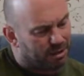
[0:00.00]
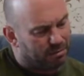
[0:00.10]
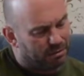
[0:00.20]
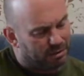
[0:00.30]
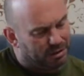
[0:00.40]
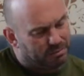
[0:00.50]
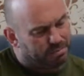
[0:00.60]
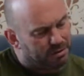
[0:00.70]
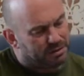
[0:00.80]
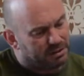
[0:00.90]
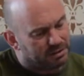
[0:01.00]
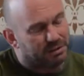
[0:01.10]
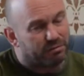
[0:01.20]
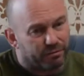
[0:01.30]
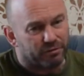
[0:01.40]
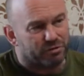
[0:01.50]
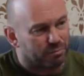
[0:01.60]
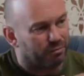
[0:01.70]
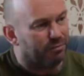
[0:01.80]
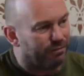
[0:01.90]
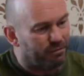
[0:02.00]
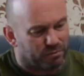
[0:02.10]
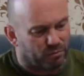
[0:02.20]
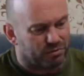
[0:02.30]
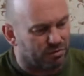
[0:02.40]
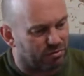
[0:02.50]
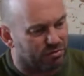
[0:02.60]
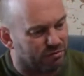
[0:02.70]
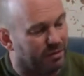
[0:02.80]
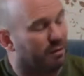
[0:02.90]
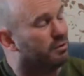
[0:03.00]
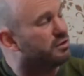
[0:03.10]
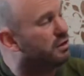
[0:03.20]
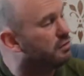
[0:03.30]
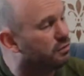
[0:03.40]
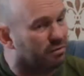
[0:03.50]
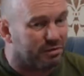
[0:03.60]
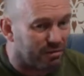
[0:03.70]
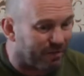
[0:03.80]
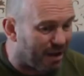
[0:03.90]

about is P T S D reversible with food and what's the cause of it. And when I started talking to the